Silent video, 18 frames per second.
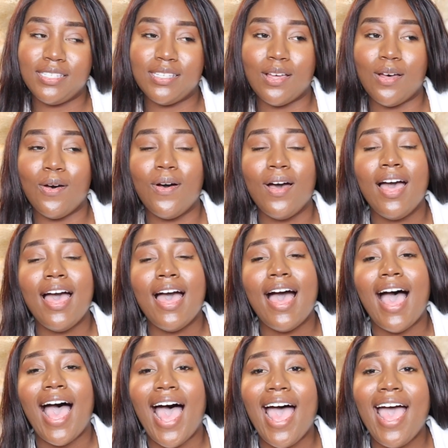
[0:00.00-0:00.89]
So
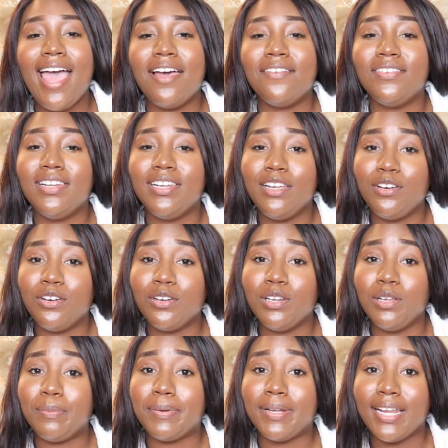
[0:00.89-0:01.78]
I have
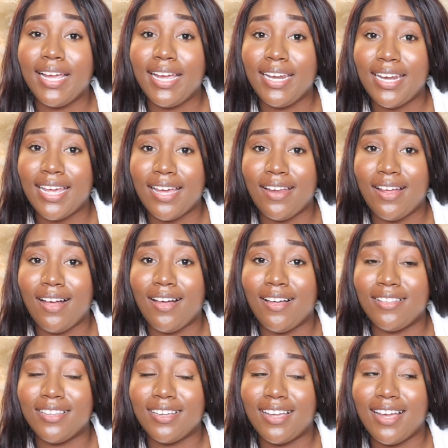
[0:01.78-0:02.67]
literally planned out
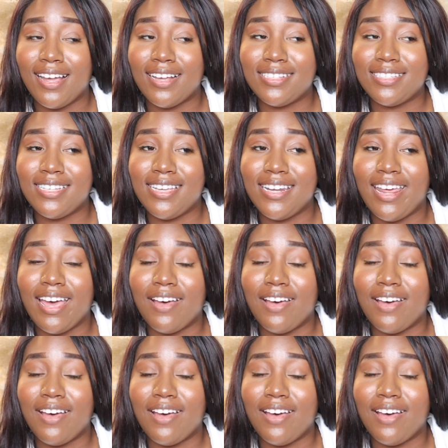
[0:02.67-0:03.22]
all the content.